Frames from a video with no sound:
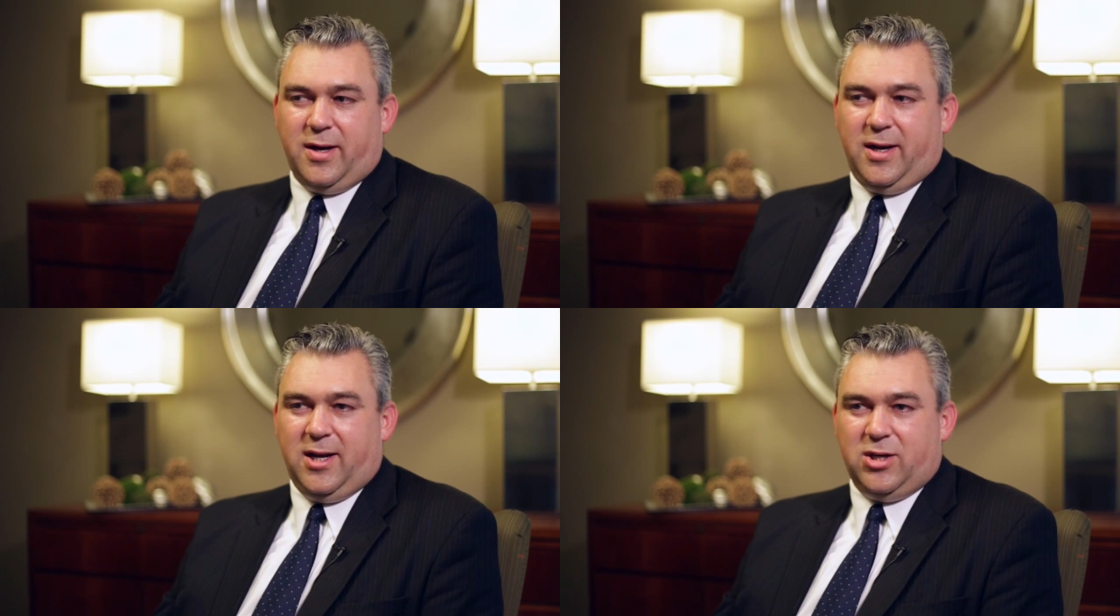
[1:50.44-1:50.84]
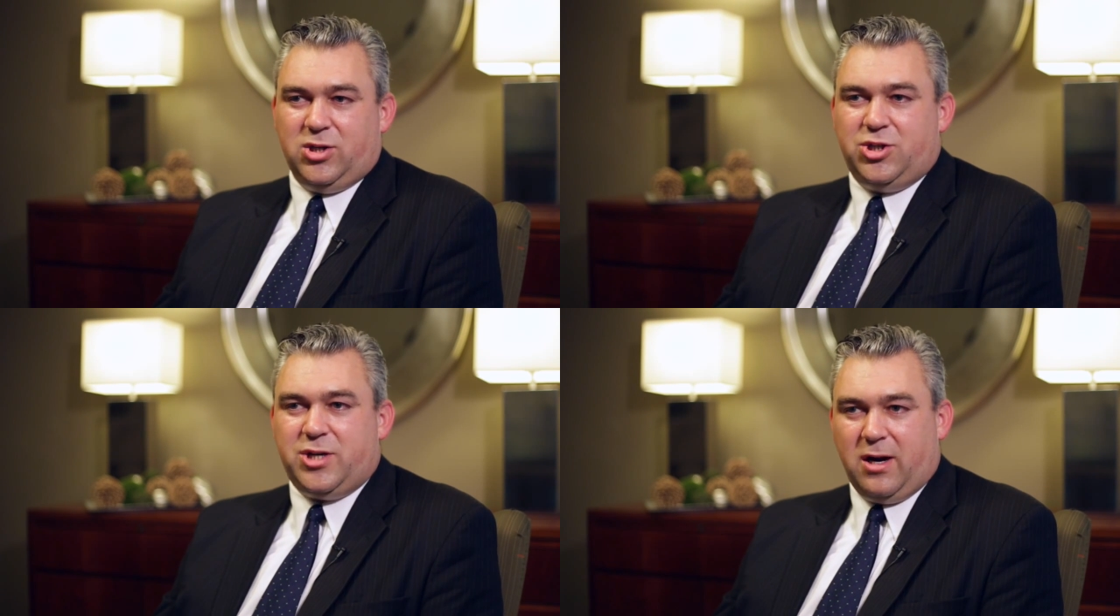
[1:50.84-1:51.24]
in
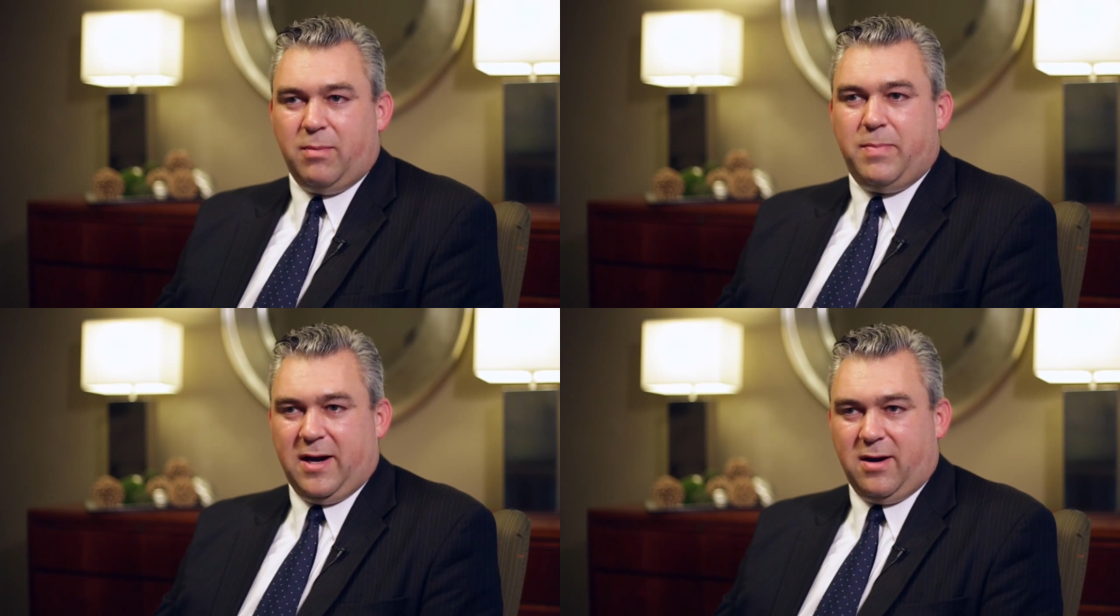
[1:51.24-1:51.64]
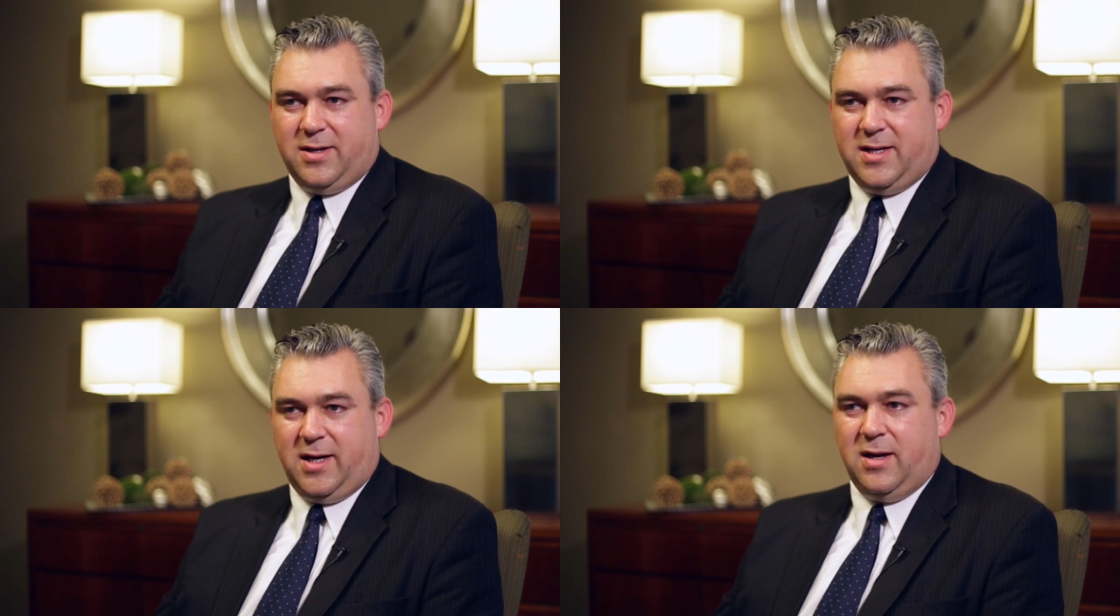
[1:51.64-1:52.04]
shared
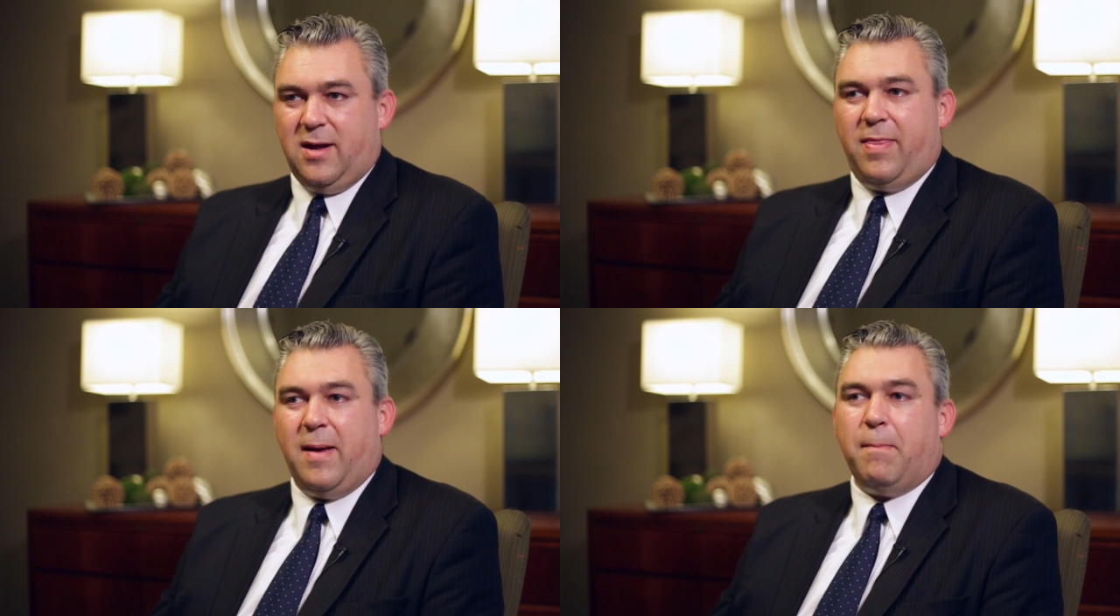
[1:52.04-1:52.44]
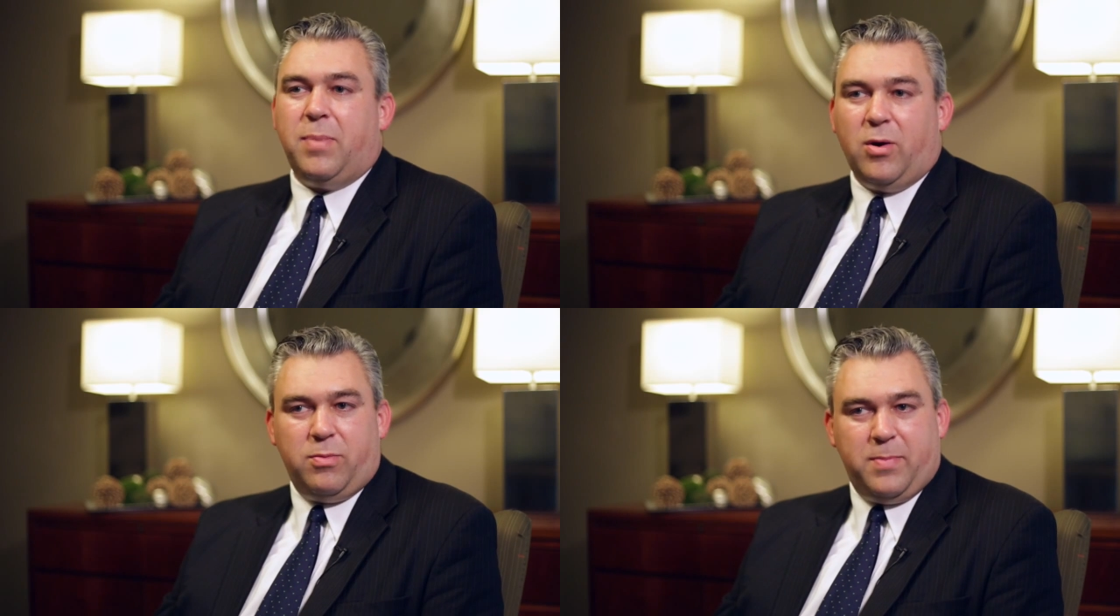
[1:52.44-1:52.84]
parenting that
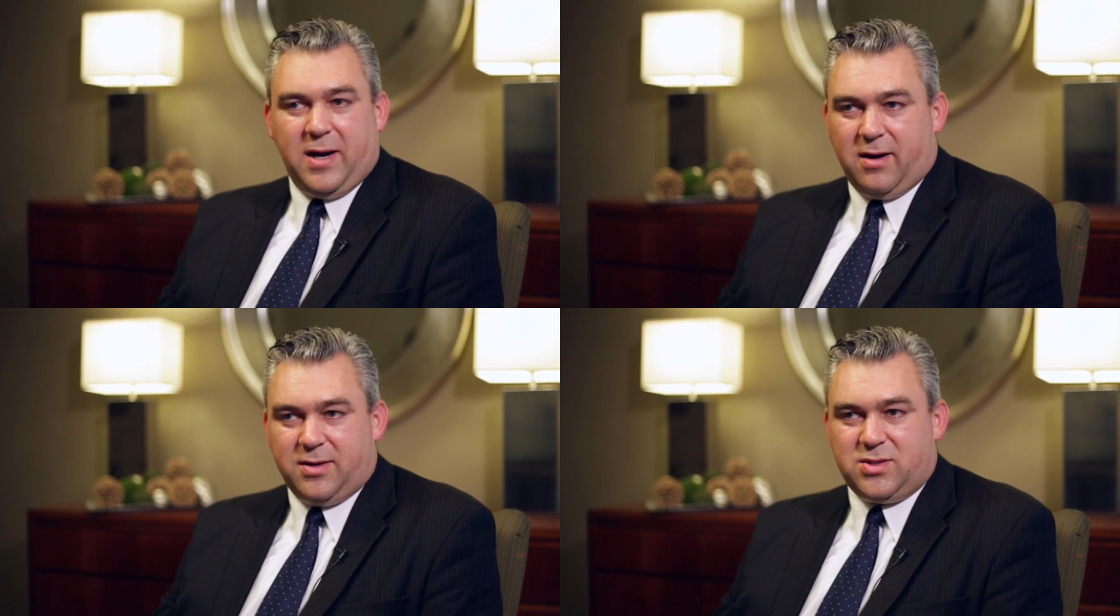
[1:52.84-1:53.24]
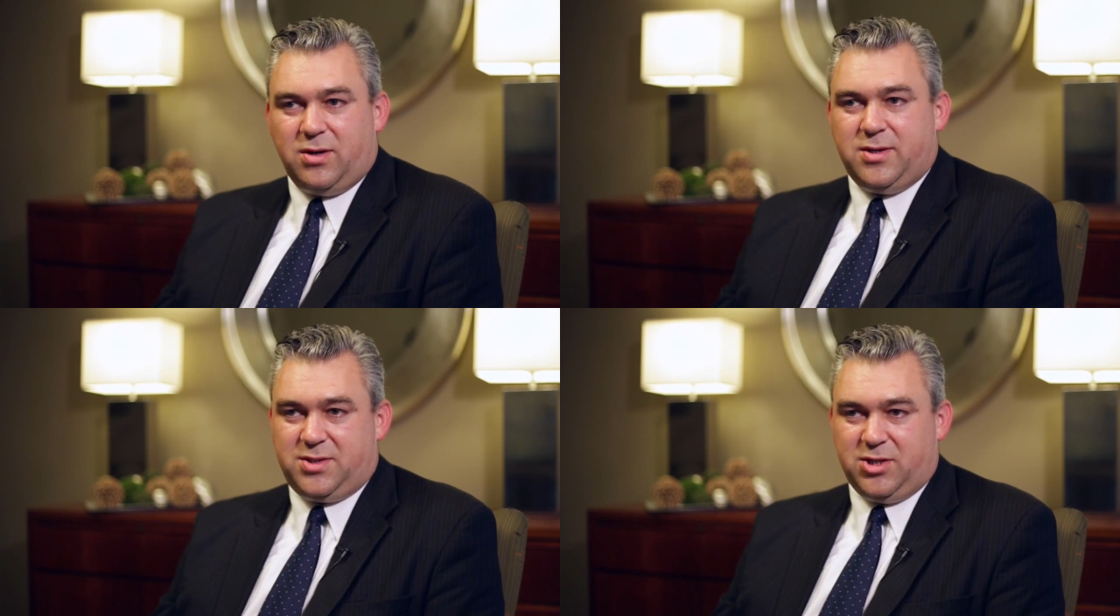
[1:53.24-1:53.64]
both parents
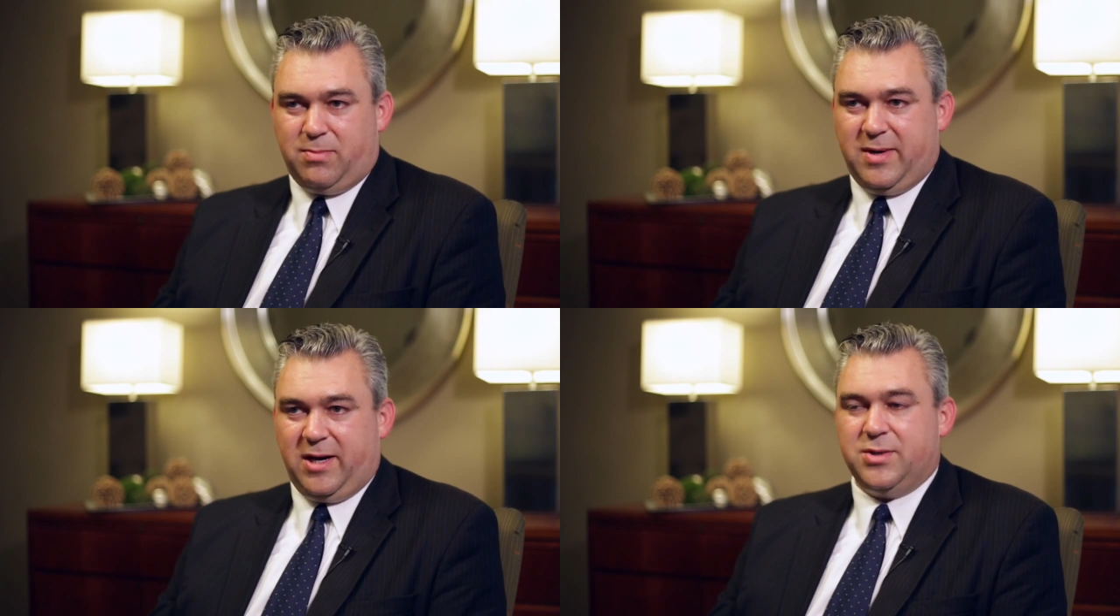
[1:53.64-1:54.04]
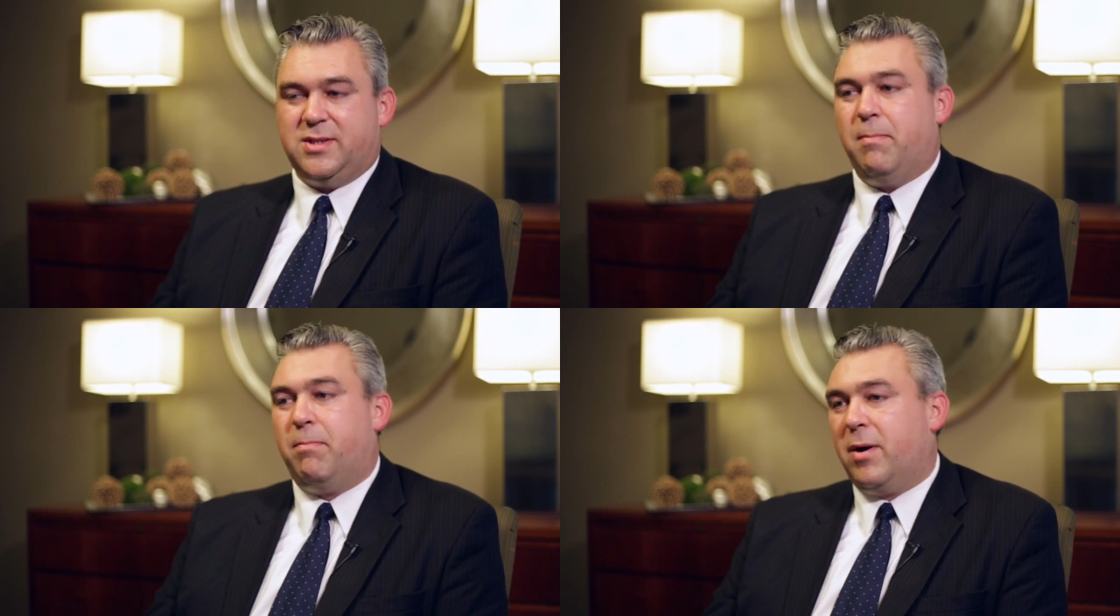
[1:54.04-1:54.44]
are decision makers,
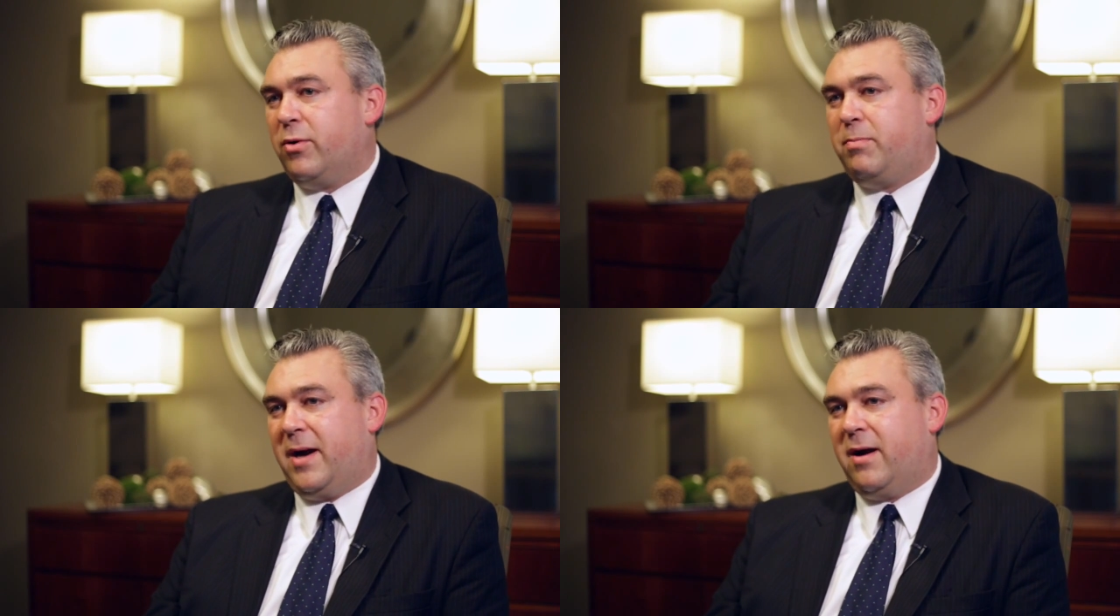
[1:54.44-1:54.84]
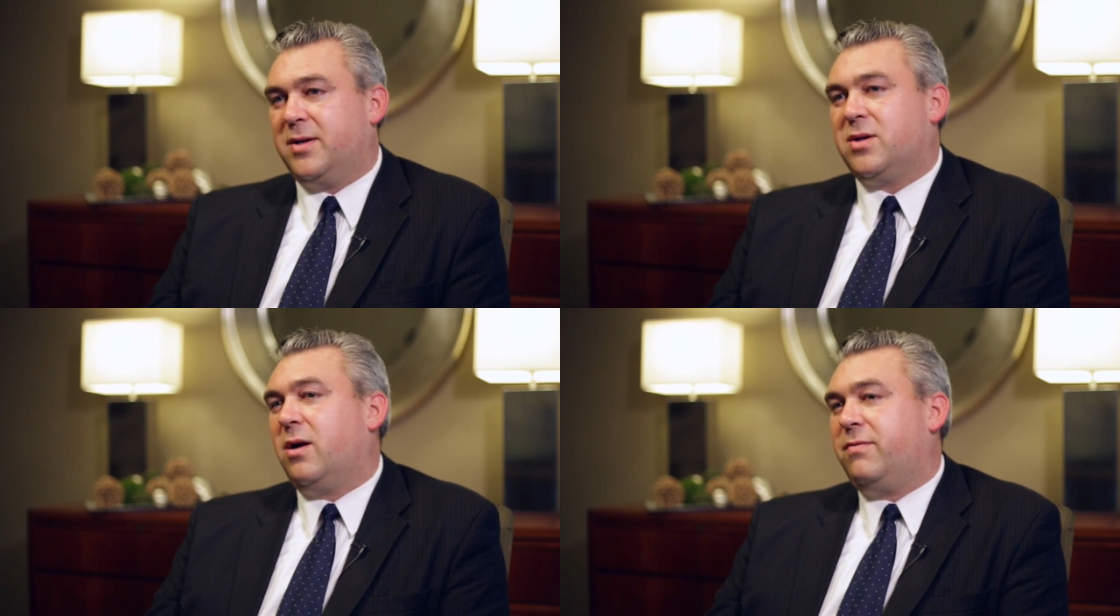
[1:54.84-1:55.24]
that both
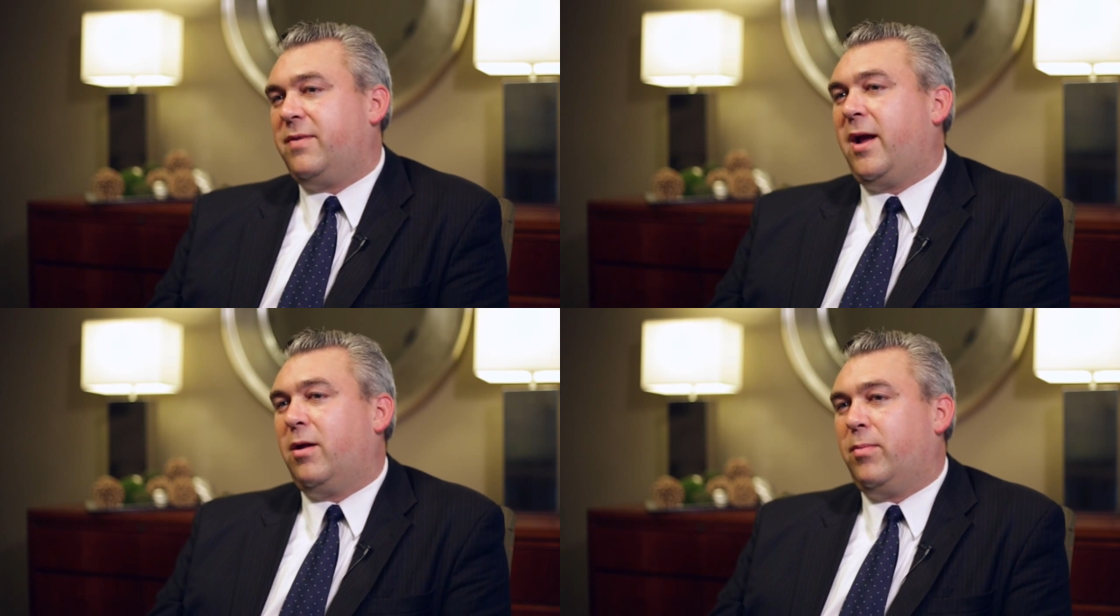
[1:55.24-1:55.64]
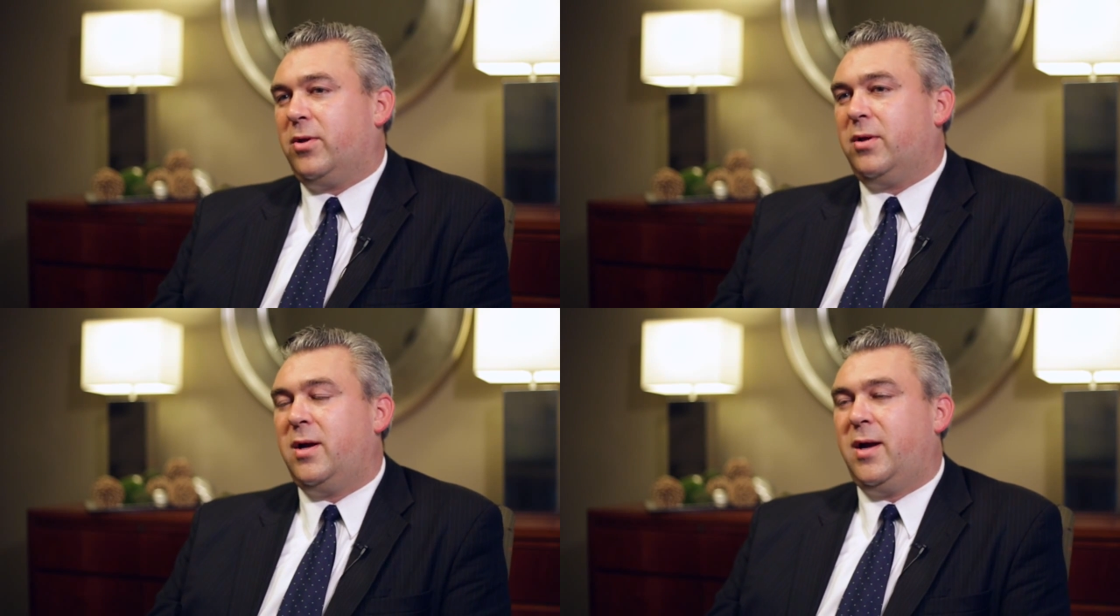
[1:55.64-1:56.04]
parents are
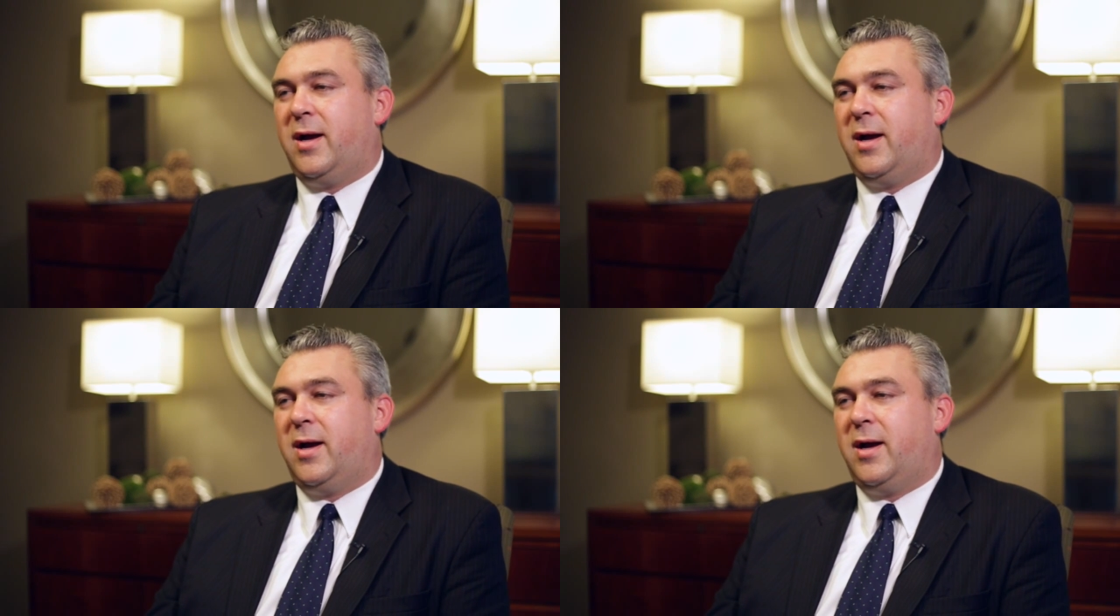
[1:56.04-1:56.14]
available